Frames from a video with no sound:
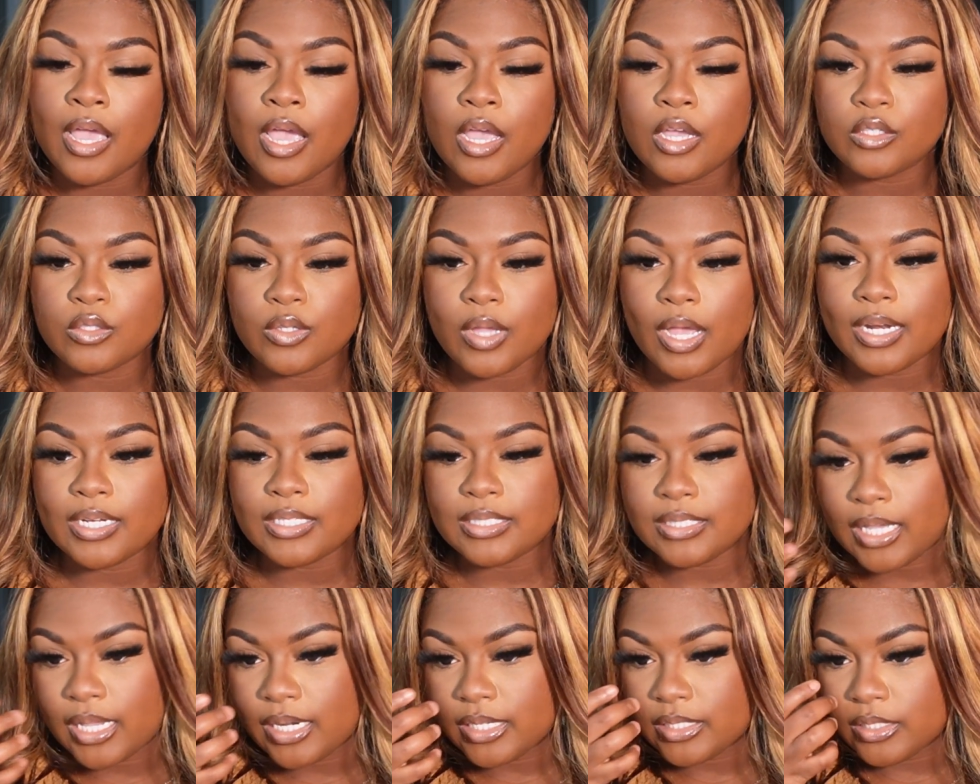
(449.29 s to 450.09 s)
So I
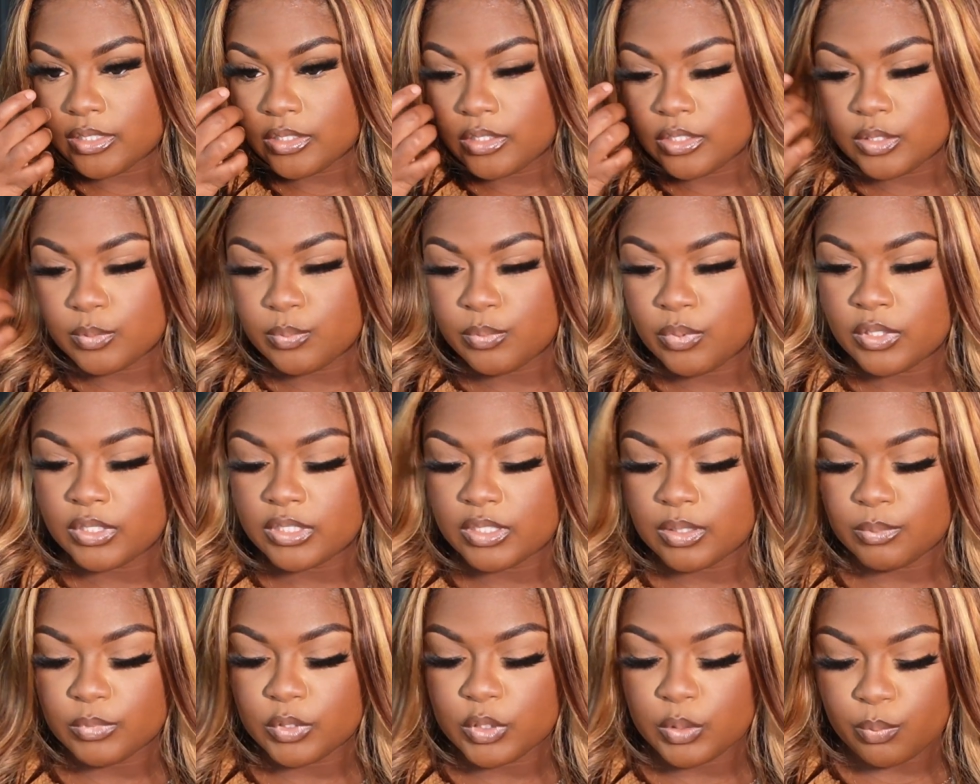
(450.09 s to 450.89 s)
decided to just put
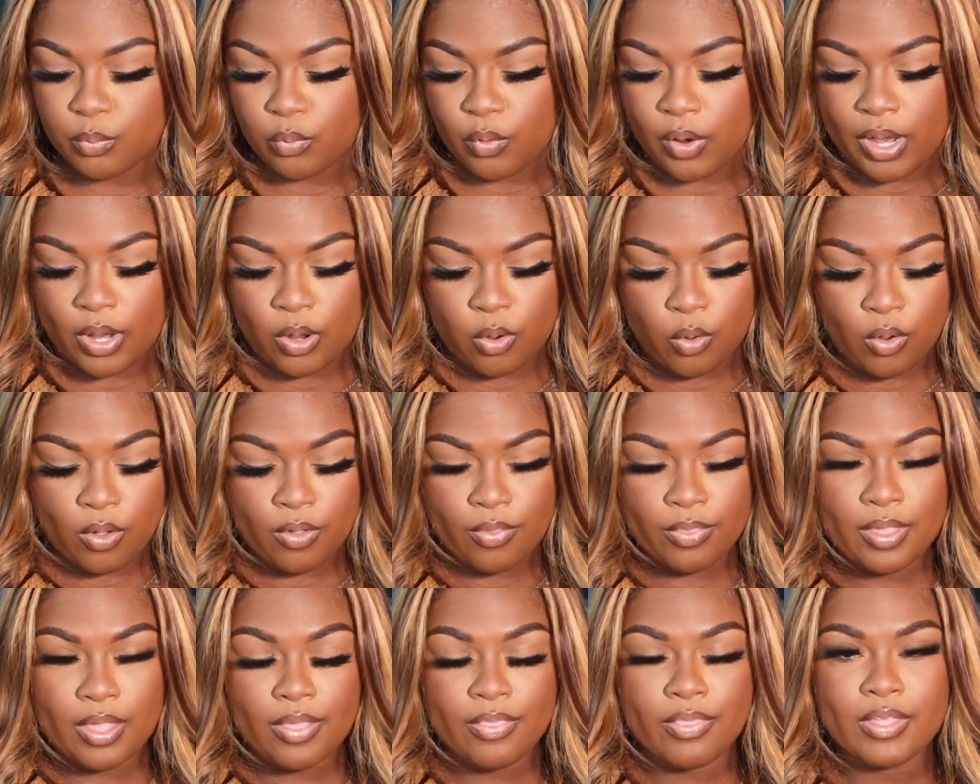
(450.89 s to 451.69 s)
some spray
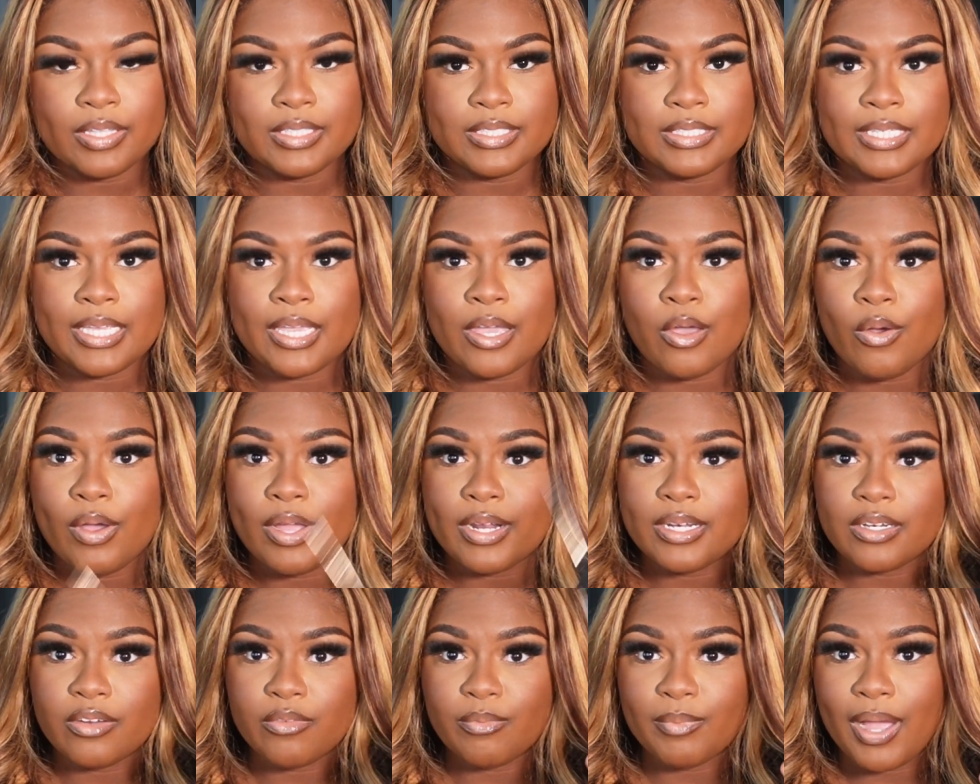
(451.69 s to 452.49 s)
on the tail
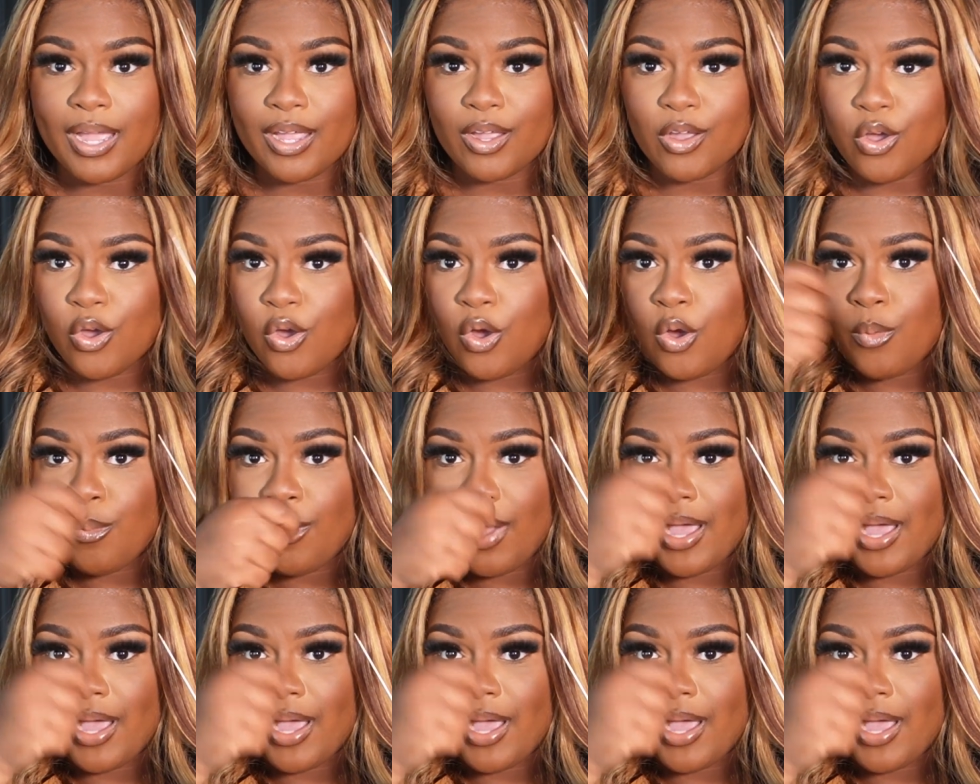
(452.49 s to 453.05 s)
end of my comb.